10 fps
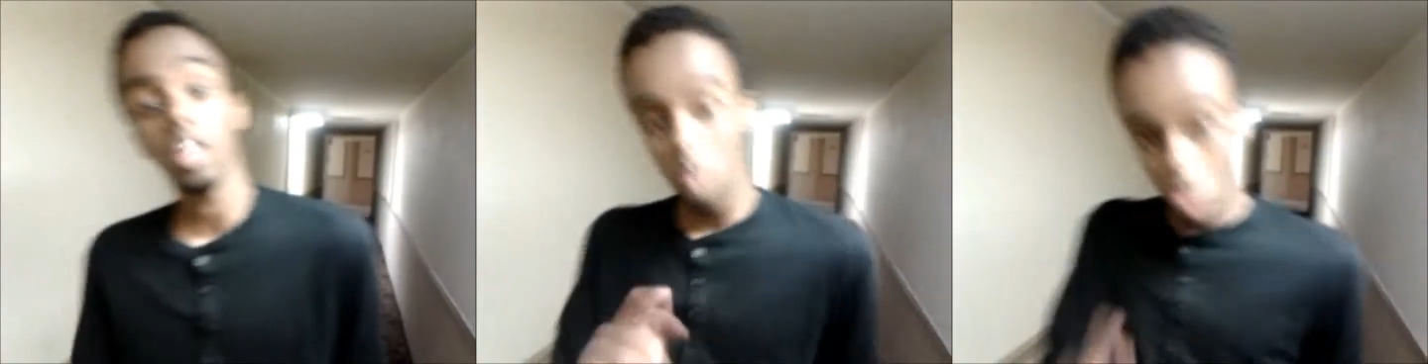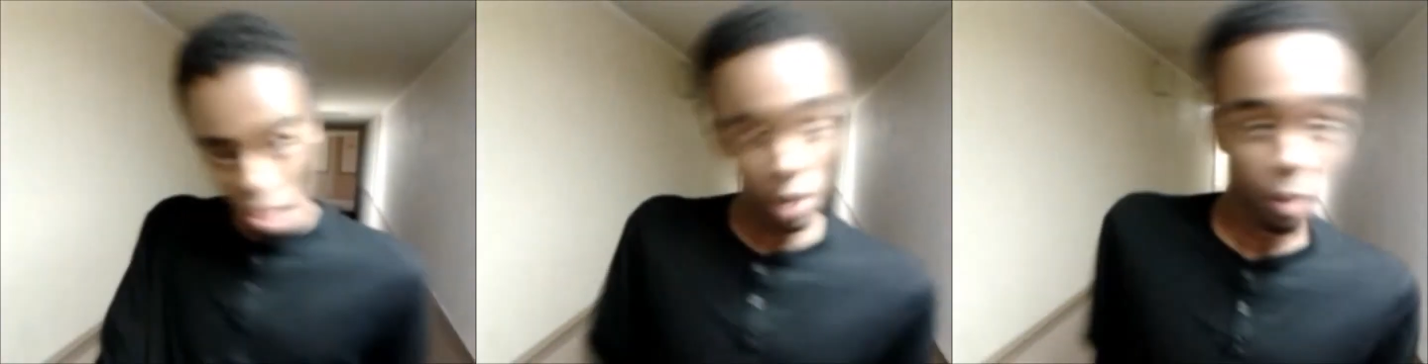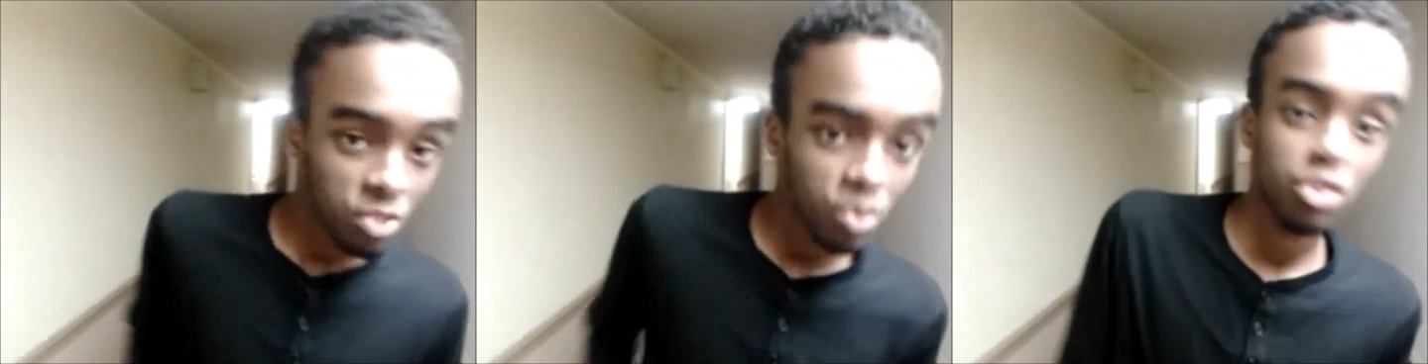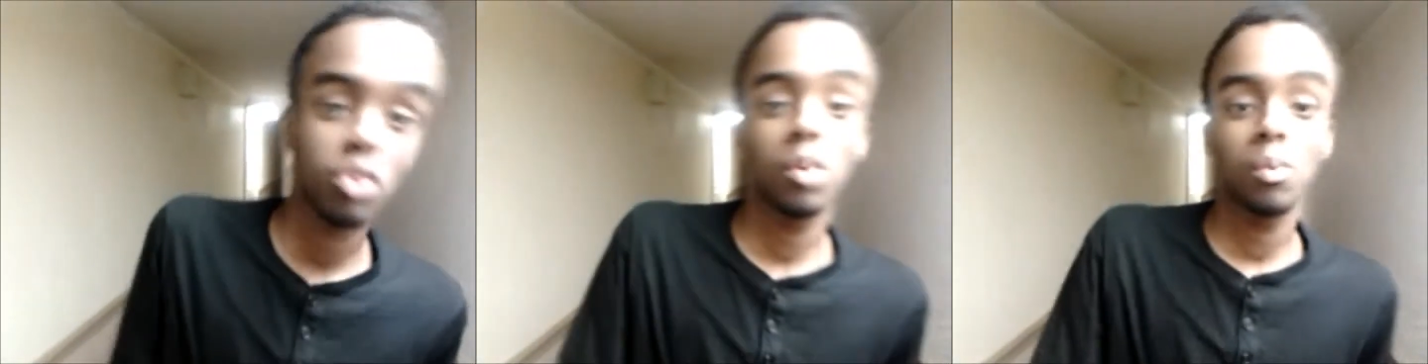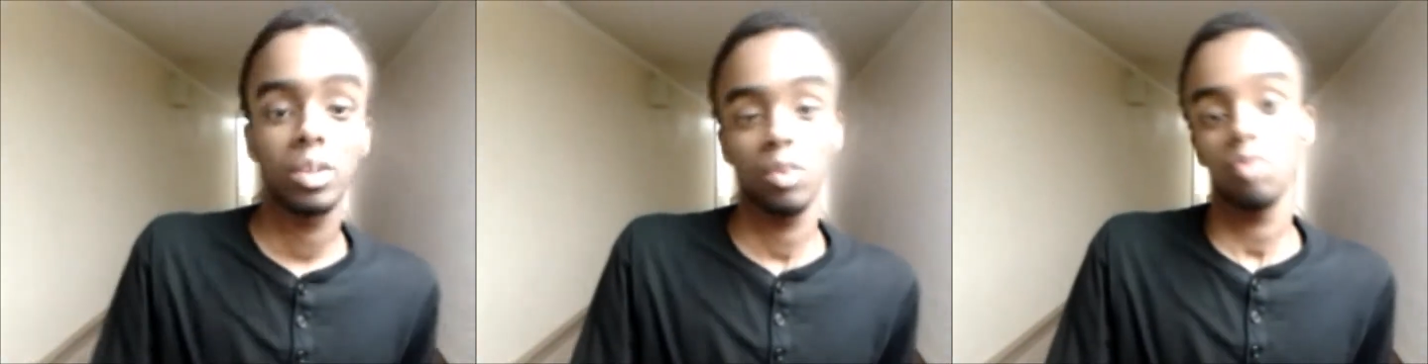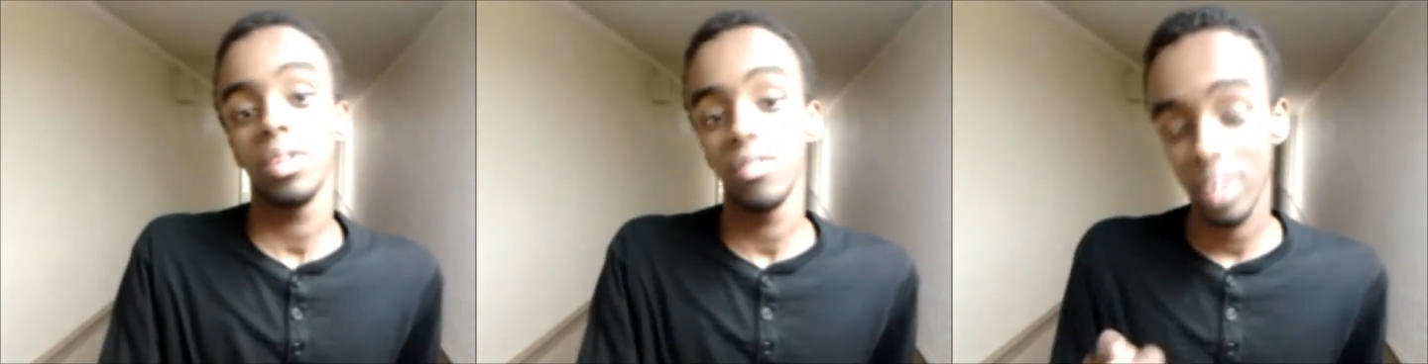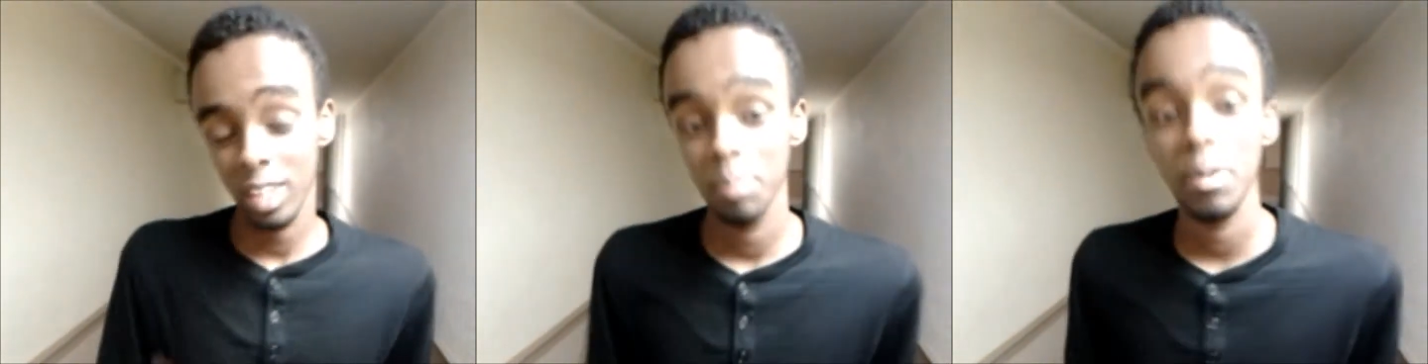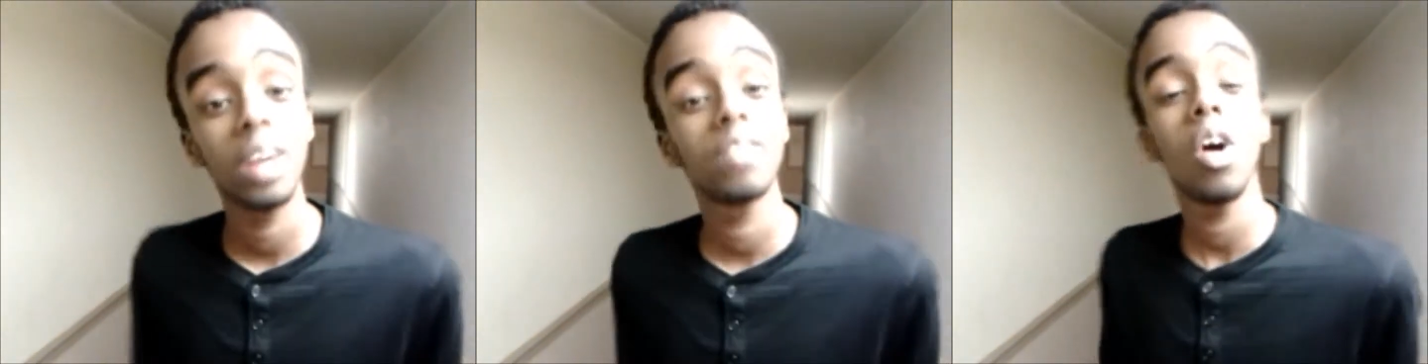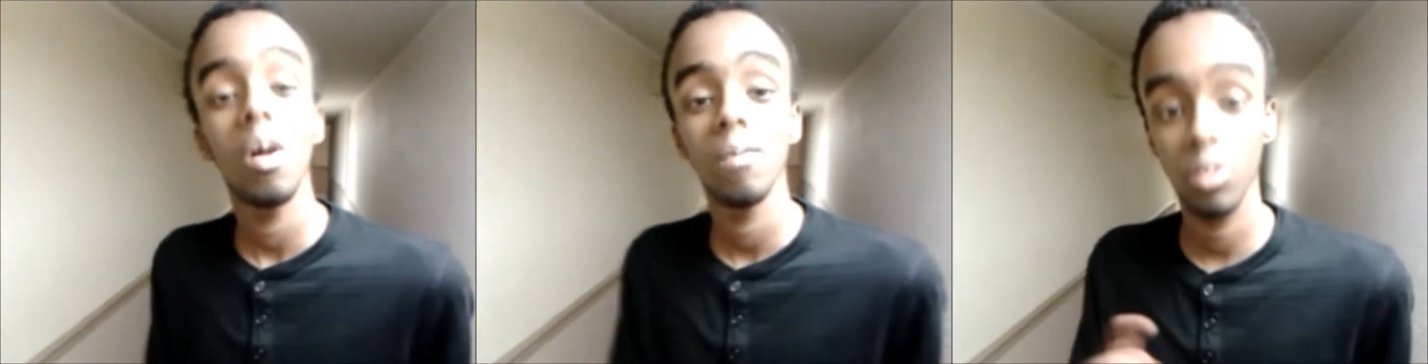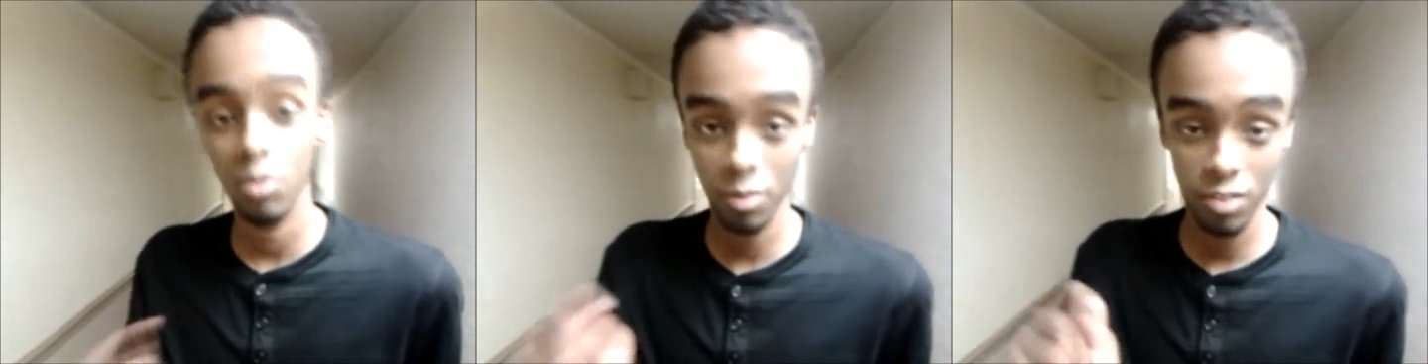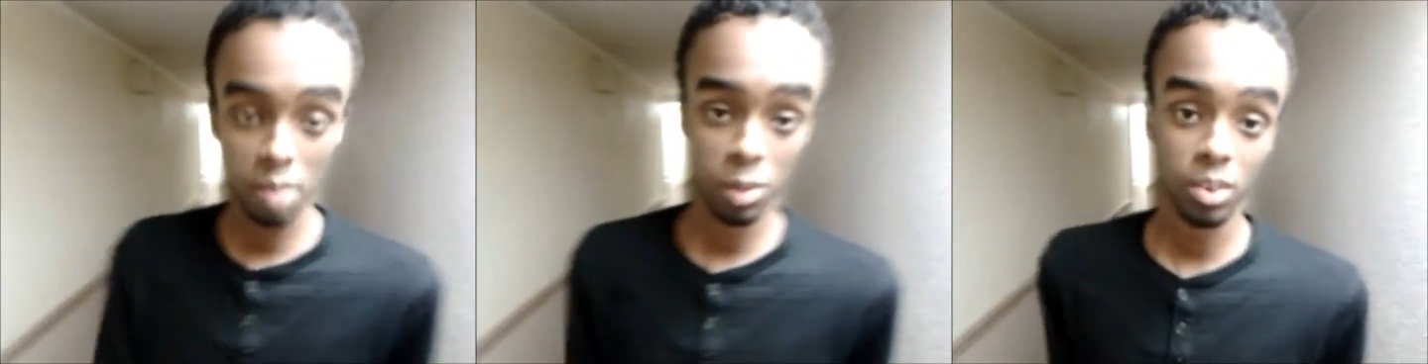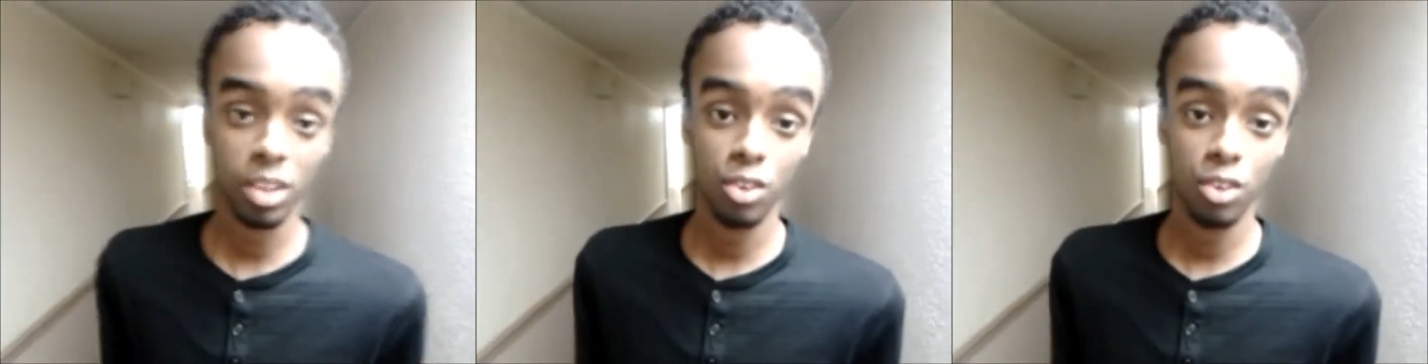You thought Christopher's the only one who's been affected by conflicts from family